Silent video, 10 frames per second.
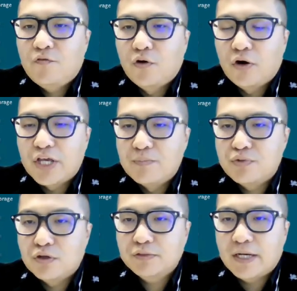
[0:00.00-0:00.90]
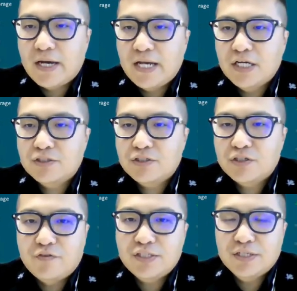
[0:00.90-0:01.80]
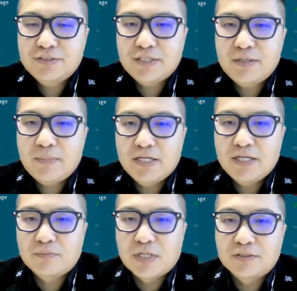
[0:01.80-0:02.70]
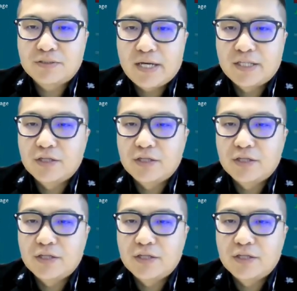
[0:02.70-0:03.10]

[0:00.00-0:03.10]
for improved energy efficiency management